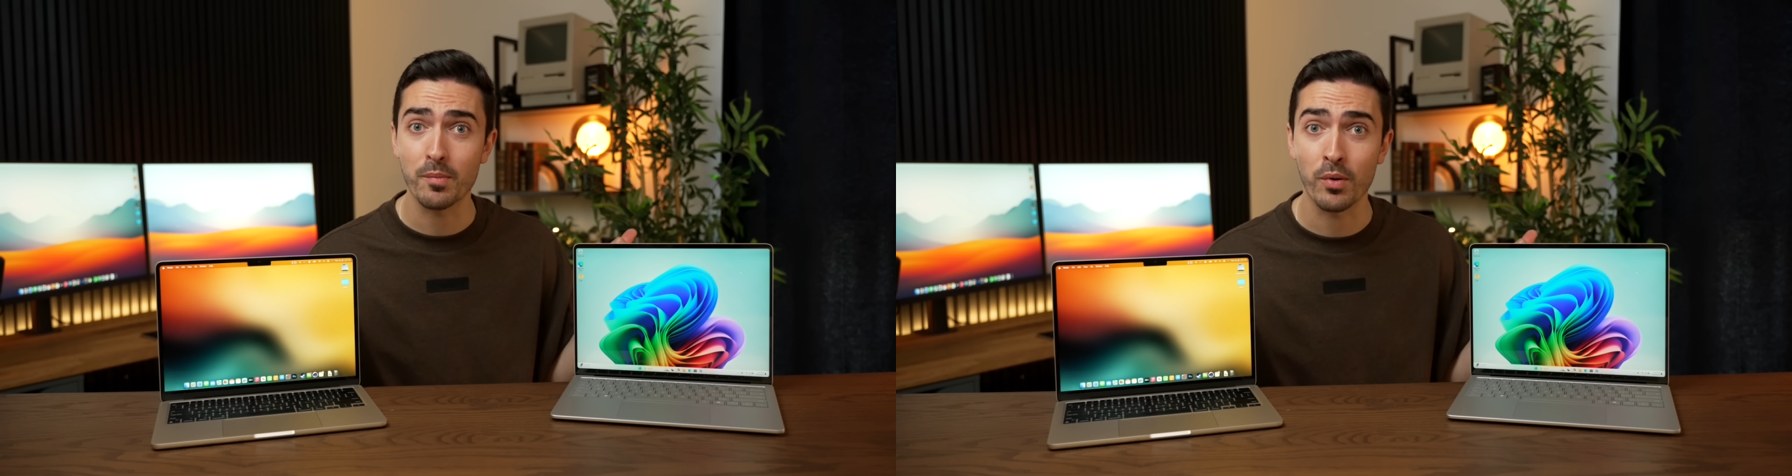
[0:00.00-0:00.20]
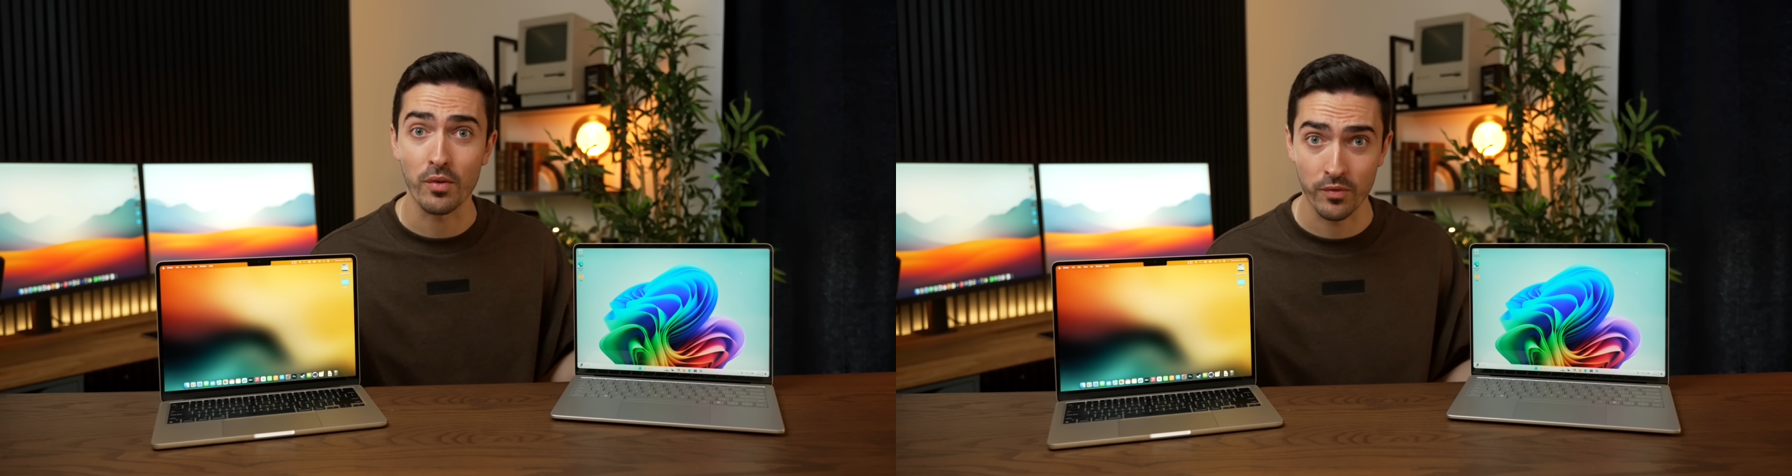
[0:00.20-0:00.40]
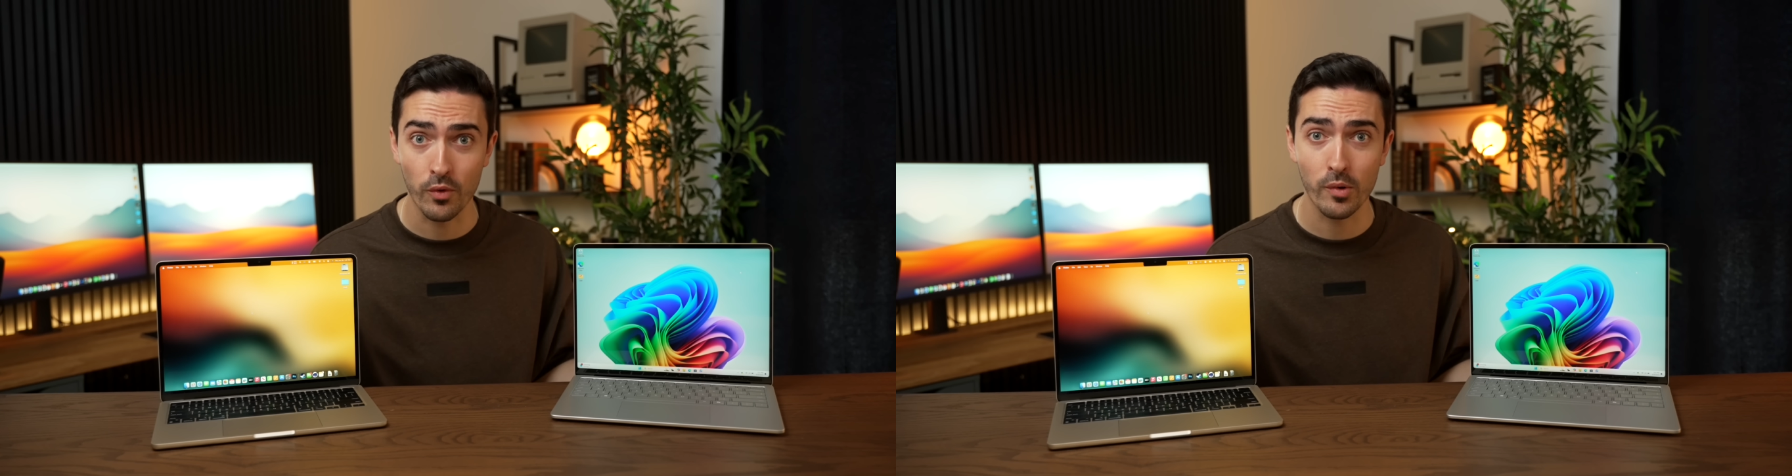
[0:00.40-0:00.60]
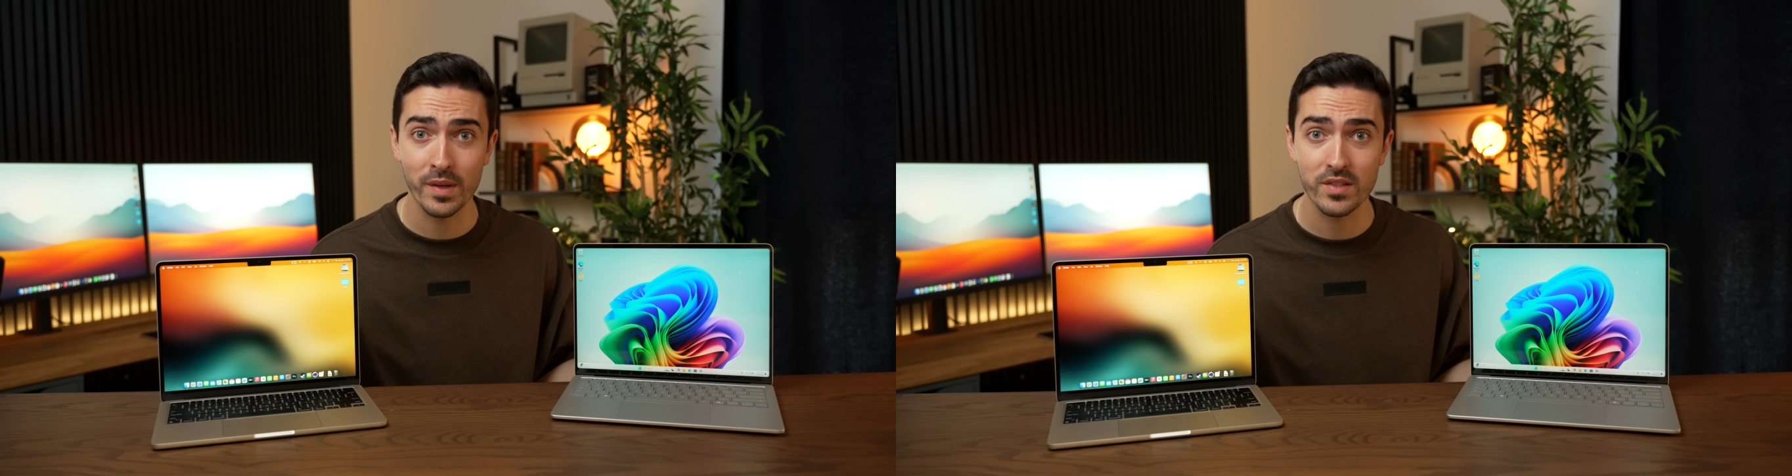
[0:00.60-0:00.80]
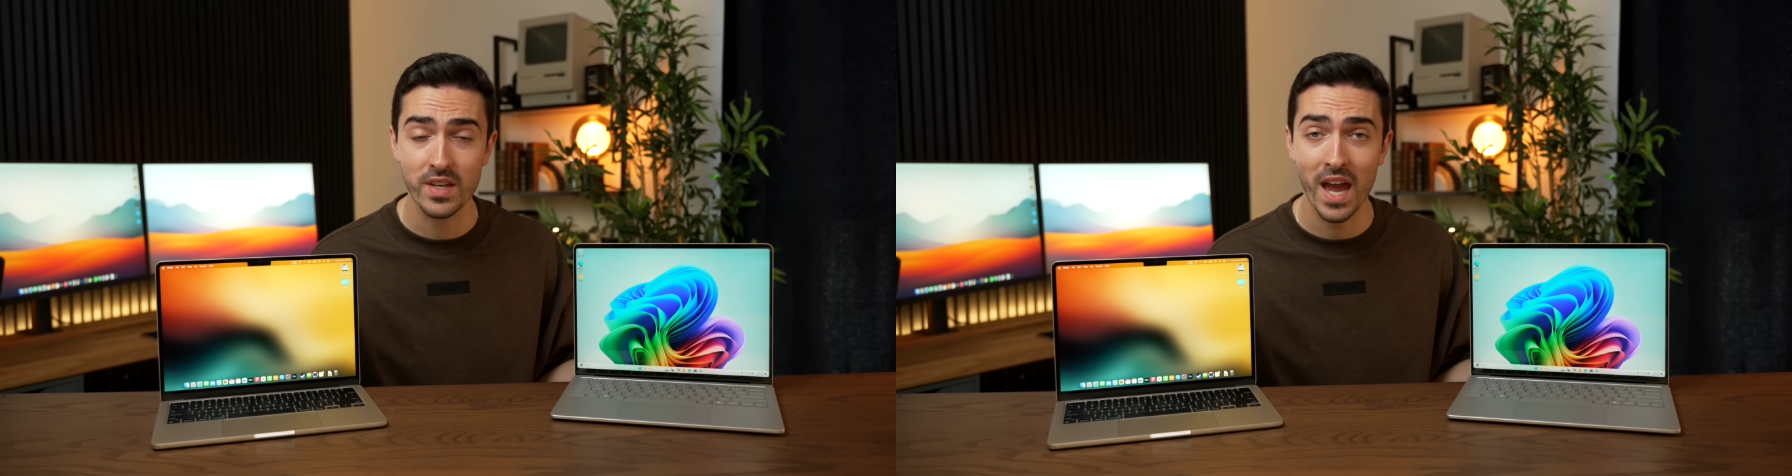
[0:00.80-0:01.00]

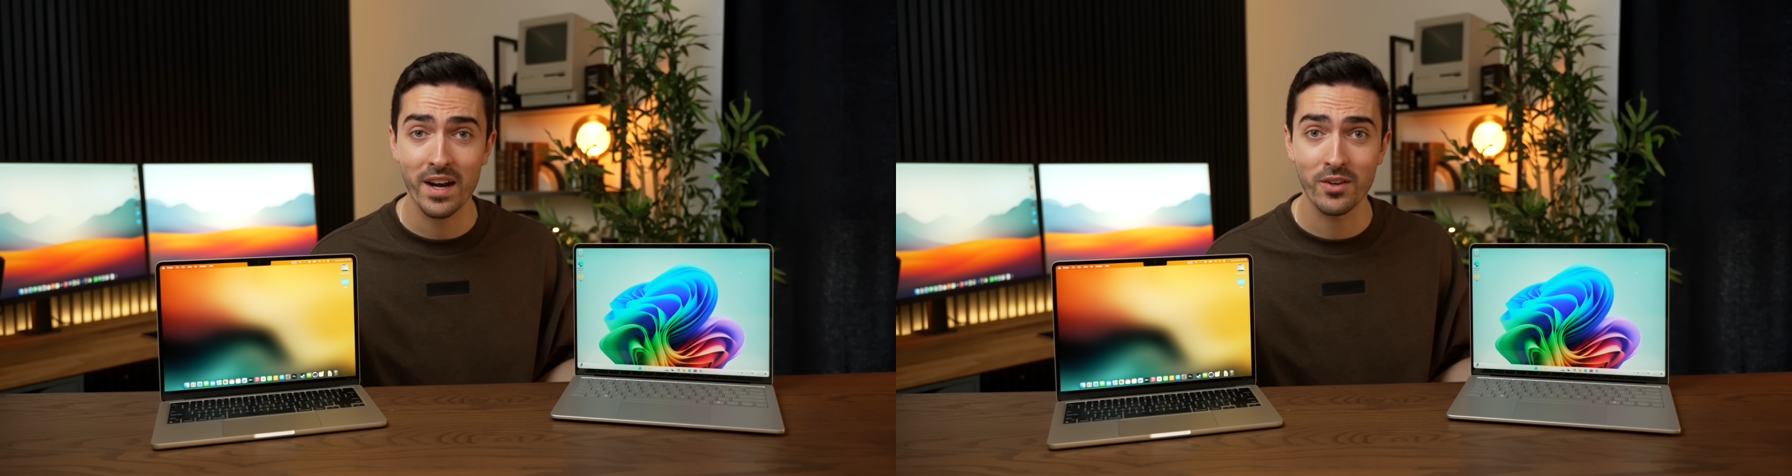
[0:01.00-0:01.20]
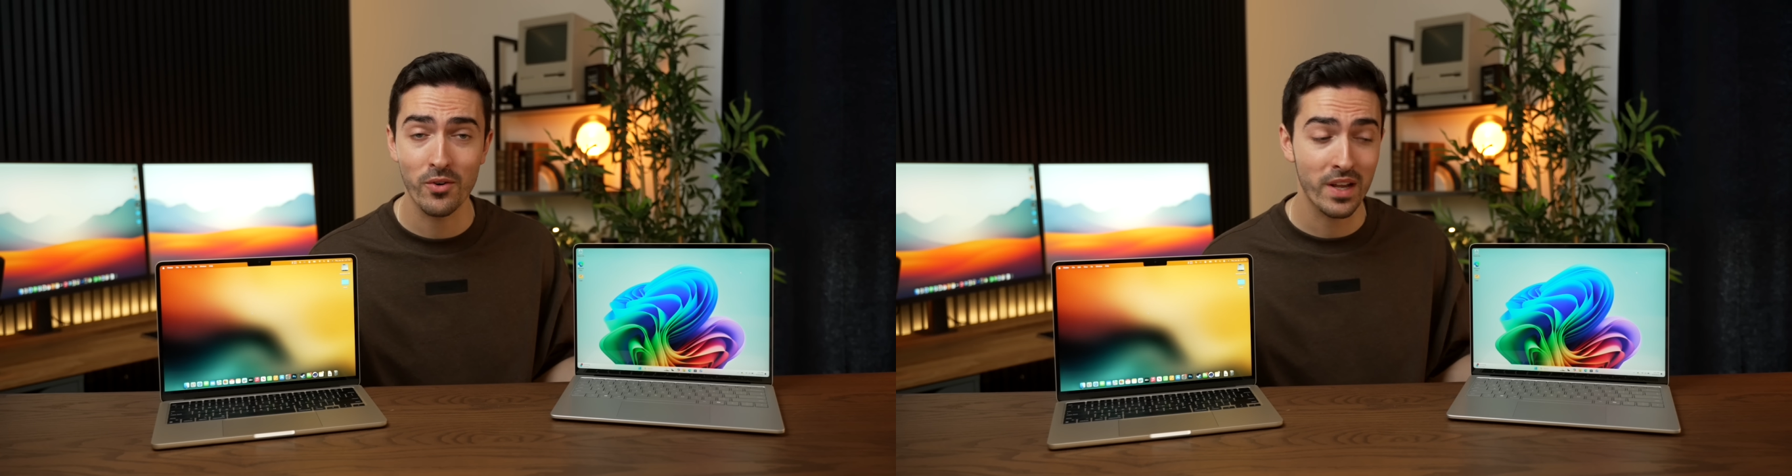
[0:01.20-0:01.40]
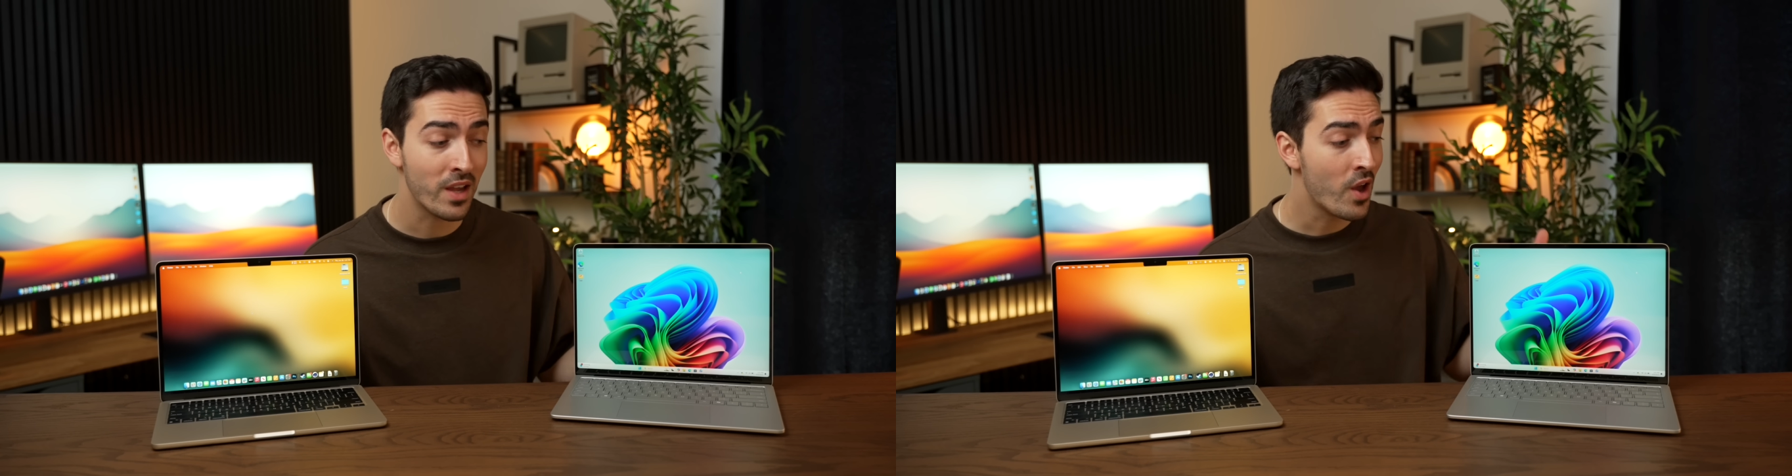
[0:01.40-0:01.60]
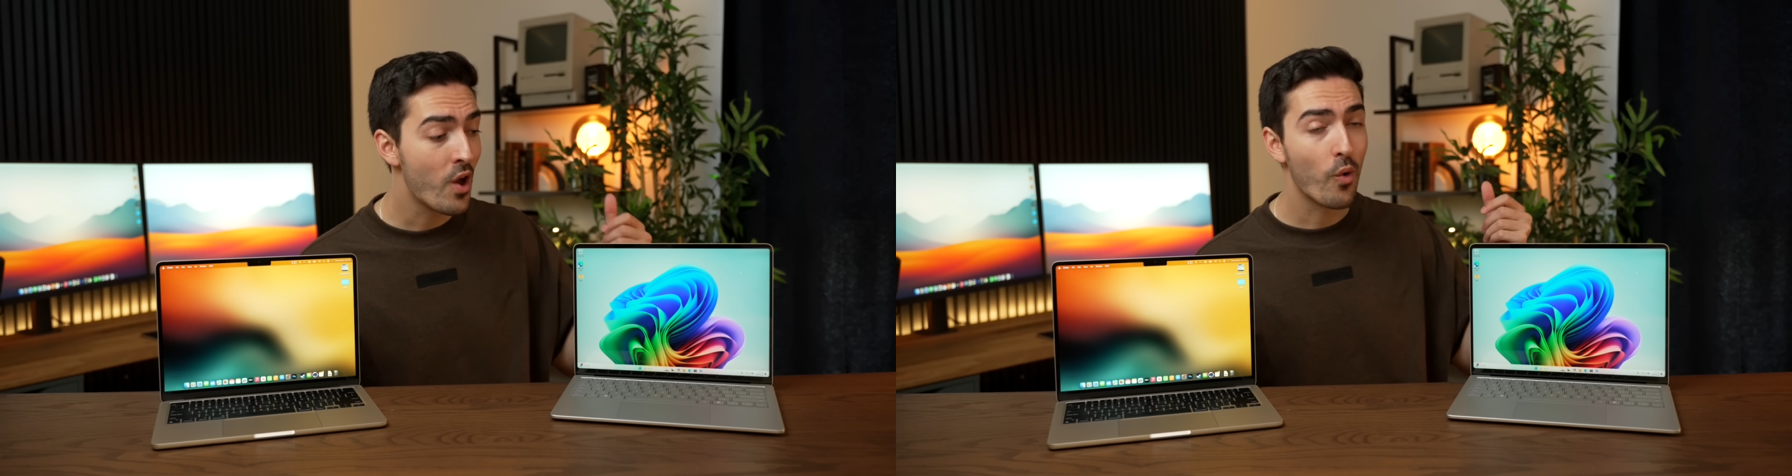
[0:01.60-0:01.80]
performance category?